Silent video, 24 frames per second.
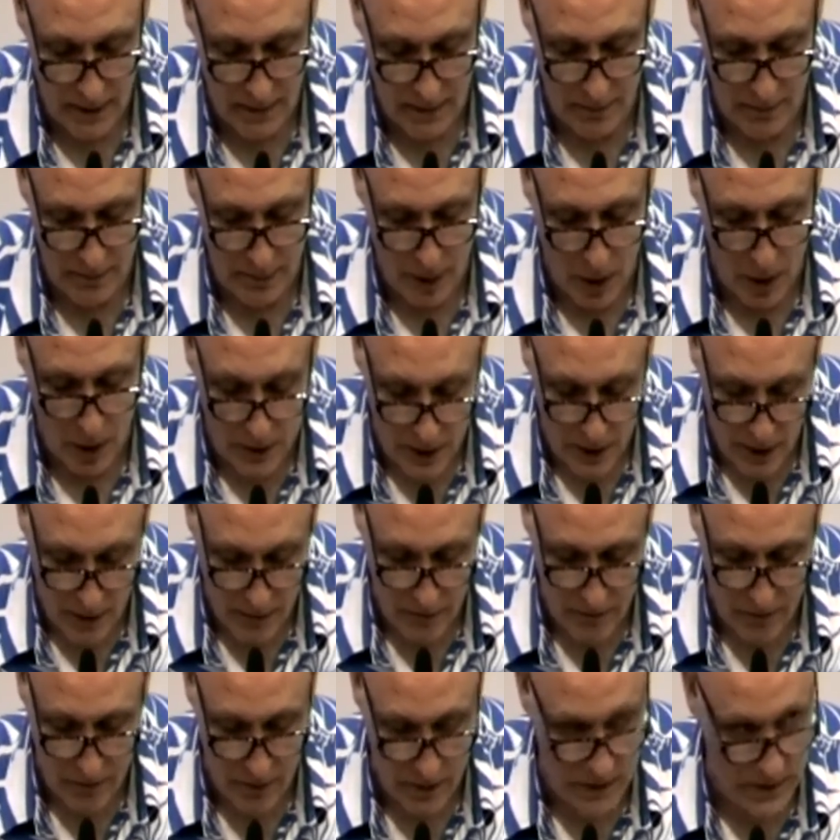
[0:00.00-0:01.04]
And
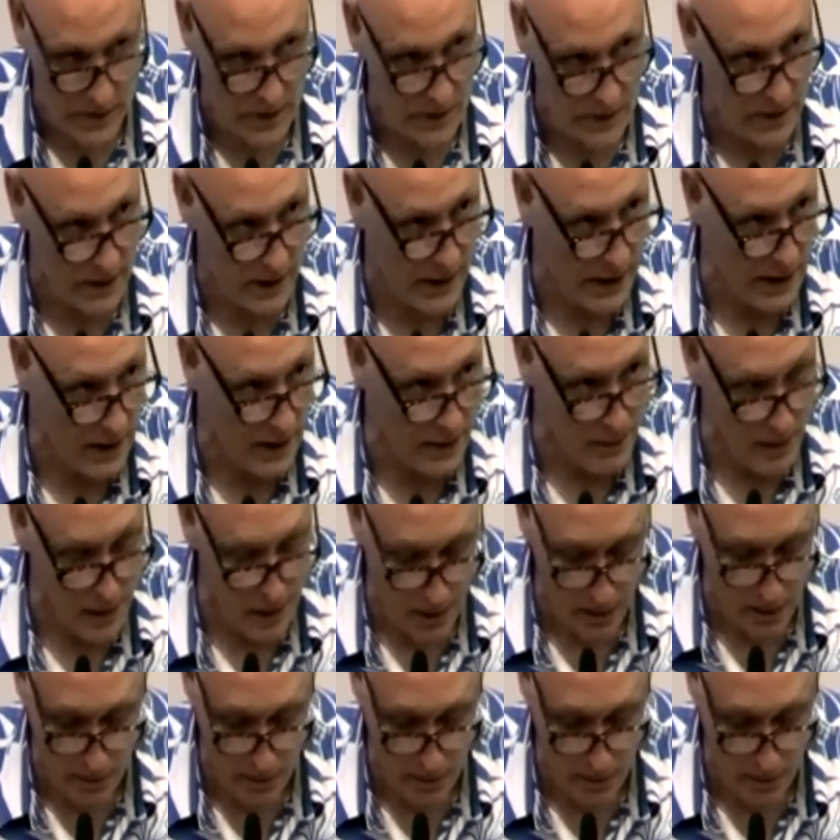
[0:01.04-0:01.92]
Bogdanov was a key